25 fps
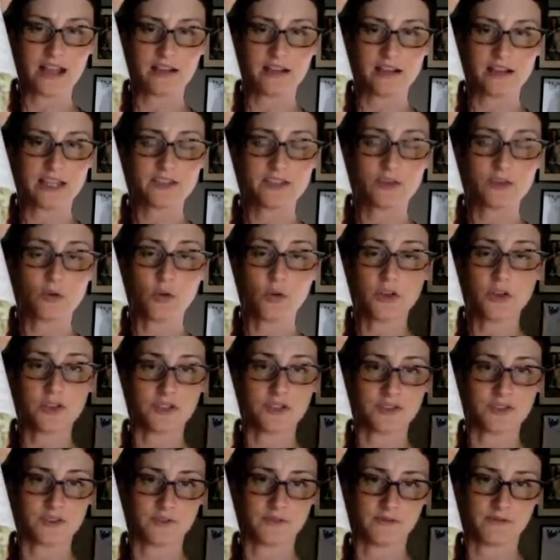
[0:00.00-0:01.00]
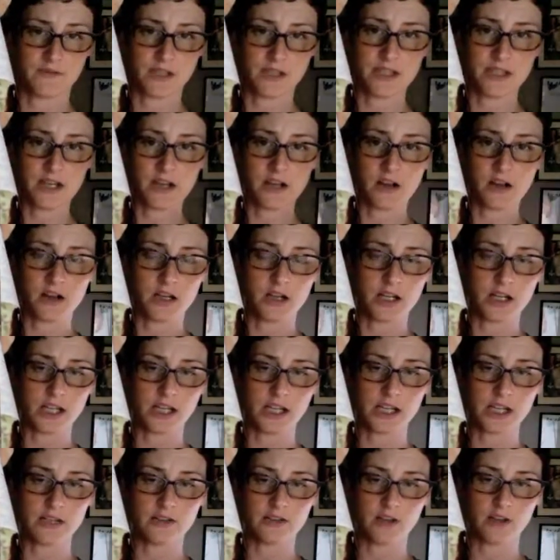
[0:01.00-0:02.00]
That's gorgeous. The V-neck on
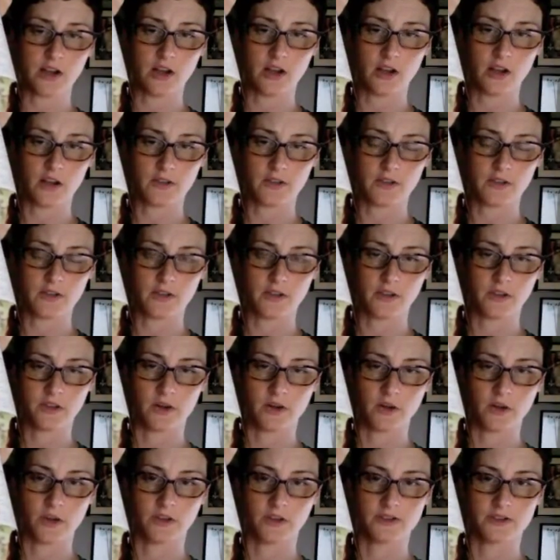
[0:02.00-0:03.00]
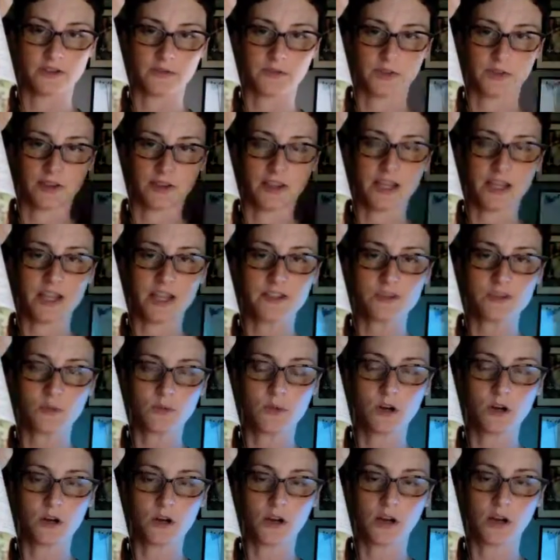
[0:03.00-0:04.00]
it, all the little different lace
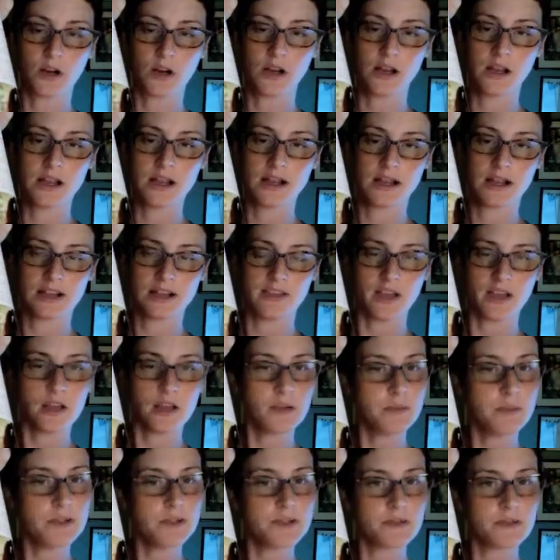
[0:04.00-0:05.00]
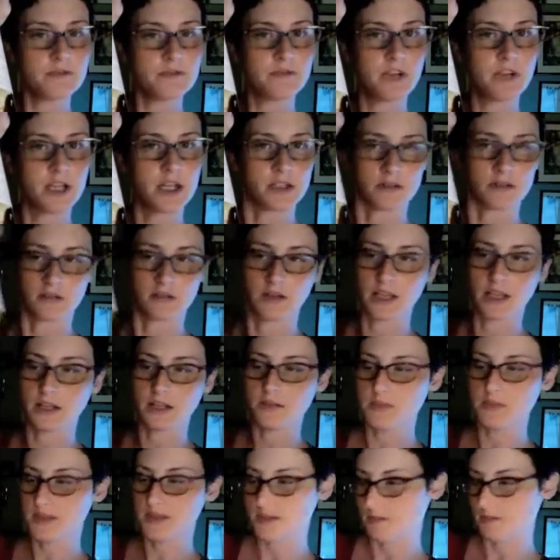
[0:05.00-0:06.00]
work. That could be some fun. That
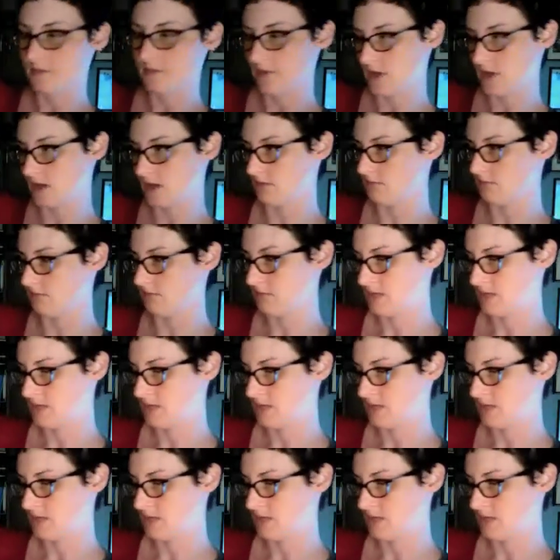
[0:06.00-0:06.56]
could be some fun.